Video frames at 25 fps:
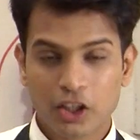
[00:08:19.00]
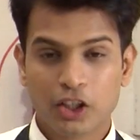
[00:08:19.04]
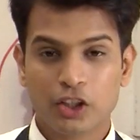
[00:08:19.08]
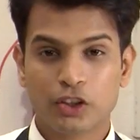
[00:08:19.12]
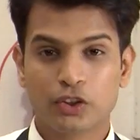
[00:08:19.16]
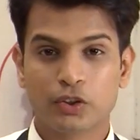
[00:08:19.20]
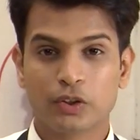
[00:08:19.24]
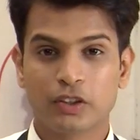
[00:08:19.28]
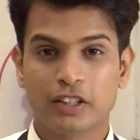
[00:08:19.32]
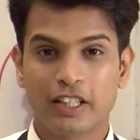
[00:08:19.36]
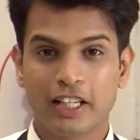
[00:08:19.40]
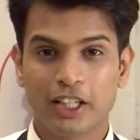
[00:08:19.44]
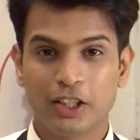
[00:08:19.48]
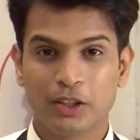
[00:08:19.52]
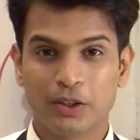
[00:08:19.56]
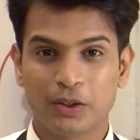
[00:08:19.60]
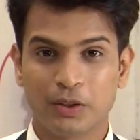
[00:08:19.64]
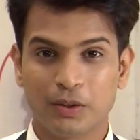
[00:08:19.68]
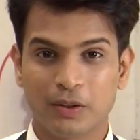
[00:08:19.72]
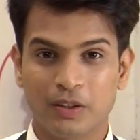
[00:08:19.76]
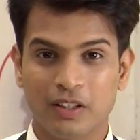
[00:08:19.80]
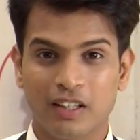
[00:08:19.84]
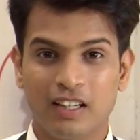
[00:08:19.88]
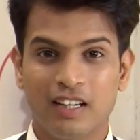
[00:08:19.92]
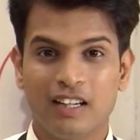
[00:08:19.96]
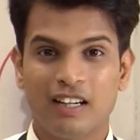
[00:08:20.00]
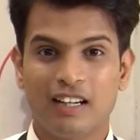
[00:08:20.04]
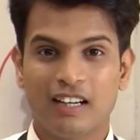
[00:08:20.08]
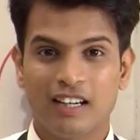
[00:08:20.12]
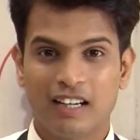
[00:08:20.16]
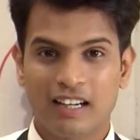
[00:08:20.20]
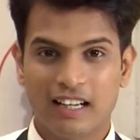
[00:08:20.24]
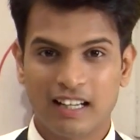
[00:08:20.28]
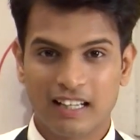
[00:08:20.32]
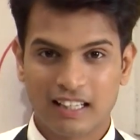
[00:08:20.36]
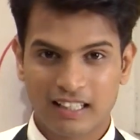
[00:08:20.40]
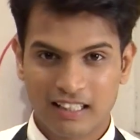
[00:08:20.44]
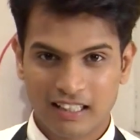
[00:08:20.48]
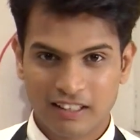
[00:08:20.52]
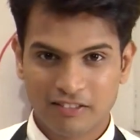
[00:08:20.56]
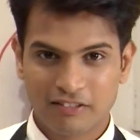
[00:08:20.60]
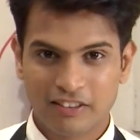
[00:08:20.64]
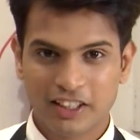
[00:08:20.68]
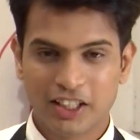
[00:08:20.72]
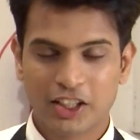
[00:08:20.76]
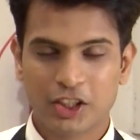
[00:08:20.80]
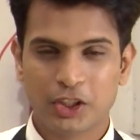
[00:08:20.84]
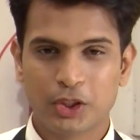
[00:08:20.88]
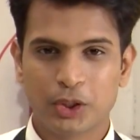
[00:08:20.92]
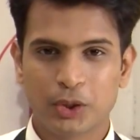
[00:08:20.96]
So there you go, our
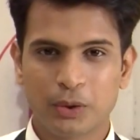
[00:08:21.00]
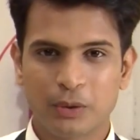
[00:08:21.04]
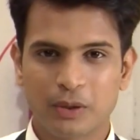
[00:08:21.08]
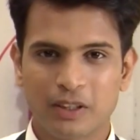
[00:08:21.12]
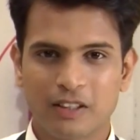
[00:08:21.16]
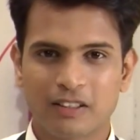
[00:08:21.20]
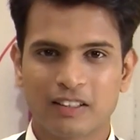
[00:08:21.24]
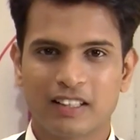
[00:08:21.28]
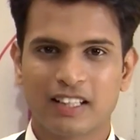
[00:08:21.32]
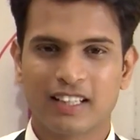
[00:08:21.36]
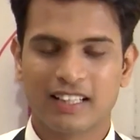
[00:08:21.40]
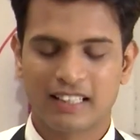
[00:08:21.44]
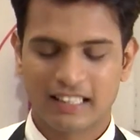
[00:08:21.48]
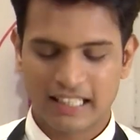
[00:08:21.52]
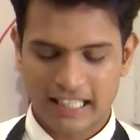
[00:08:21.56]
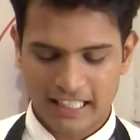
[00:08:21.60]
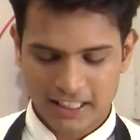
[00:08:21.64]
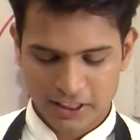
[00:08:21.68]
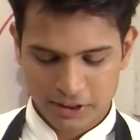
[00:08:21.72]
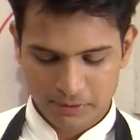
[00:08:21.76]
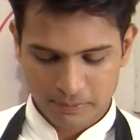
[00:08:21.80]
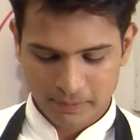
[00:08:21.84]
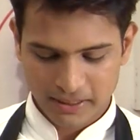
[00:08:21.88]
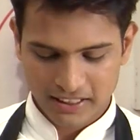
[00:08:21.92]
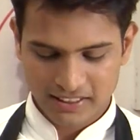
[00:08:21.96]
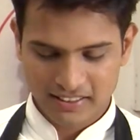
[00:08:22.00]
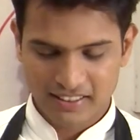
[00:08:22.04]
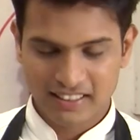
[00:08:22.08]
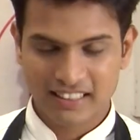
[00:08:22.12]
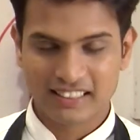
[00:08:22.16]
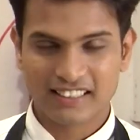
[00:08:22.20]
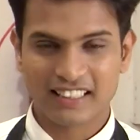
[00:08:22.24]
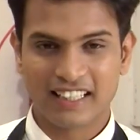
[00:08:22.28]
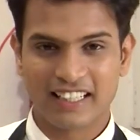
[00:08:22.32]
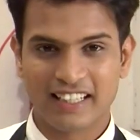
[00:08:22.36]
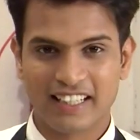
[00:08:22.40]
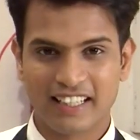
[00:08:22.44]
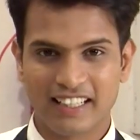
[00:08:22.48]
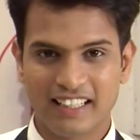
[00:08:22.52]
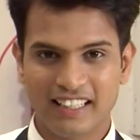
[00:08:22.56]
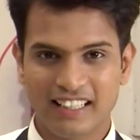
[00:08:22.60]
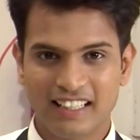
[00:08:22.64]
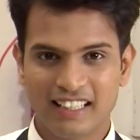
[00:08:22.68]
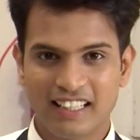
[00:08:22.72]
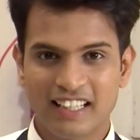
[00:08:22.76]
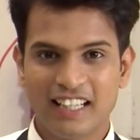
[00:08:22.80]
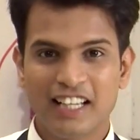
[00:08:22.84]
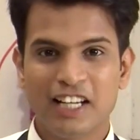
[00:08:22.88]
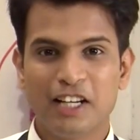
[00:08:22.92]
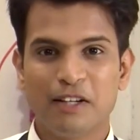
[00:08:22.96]
lovely cute looking Danish pastries are ready.
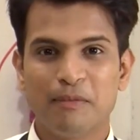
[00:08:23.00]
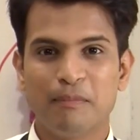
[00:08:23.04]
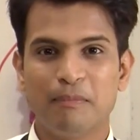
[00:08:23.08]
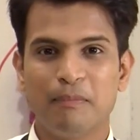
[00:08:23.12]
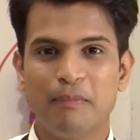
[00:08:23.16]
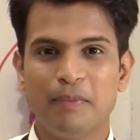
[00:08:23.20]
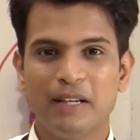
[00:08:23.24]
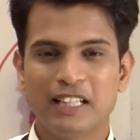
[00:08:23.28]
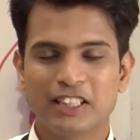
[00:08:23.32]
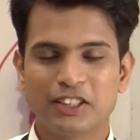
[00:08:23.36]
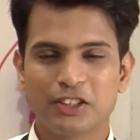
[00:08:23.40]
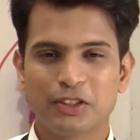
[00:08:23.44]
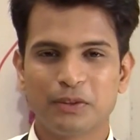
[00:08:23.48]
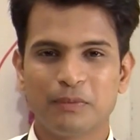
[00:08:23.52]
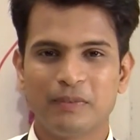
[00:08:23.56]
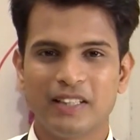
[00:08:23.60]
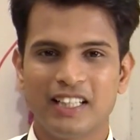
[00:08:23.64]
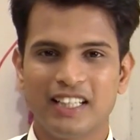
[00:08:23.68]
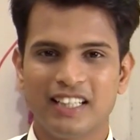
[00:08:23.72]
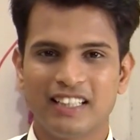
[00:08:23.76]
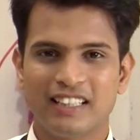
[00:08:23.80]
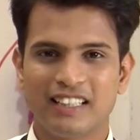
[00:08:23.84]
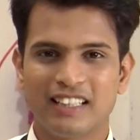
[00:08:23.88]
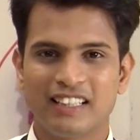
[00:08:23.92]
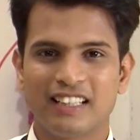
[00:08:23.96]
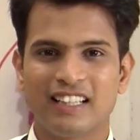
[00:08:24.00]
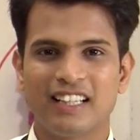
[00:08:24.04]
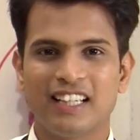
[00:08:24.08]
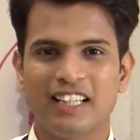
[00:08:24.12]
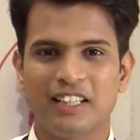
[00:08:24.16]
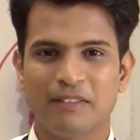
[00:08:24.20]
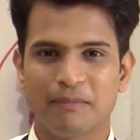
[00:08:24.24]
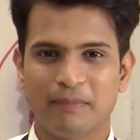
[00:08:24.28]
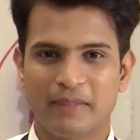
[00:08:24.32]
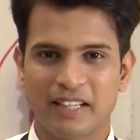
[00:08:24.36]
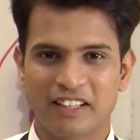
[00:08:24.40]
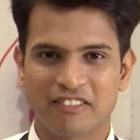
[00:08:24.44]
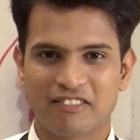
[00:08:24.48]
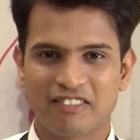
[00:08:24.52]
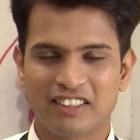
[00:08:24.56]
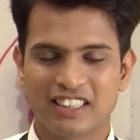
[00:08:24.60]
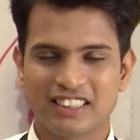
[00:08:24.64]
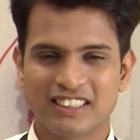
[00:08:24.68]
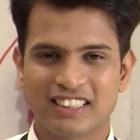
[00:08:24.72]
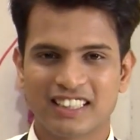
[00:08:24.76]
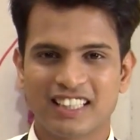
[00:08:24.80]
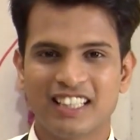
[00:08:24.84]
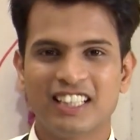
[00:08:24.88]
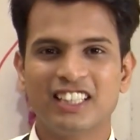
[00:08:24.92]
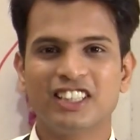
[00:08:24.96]
Best to be eaten in
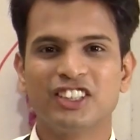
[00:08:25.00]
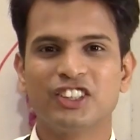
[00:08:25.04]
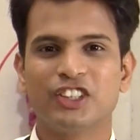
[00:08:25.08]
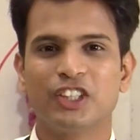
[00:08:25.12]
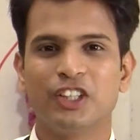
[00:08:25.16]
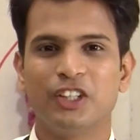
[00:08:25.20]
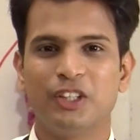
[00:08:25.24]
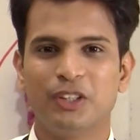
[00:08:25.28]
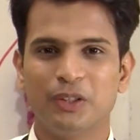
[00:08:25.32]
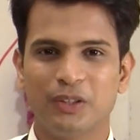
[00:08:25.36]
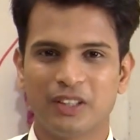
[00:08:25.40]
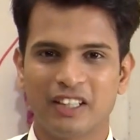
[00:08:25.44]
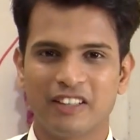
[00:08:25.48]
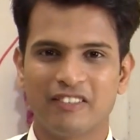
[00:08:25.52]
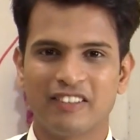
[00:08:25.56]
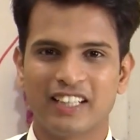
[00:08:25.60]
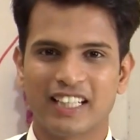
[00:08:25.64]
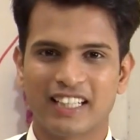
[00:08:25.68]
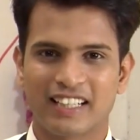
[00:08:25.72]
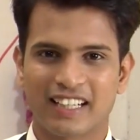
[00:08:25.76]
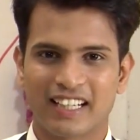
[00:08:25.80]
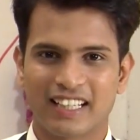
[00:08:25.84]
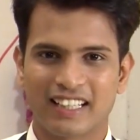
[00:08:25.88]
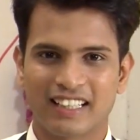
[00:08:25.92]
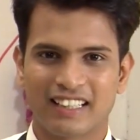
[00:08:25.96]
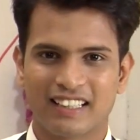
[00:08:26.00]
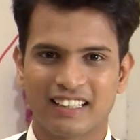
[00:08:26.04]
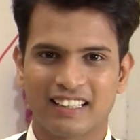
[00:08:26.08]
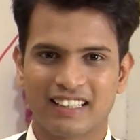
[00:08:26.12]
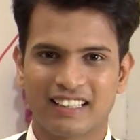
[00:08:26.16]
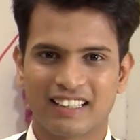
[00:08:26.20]
breakfast, so do give it a try.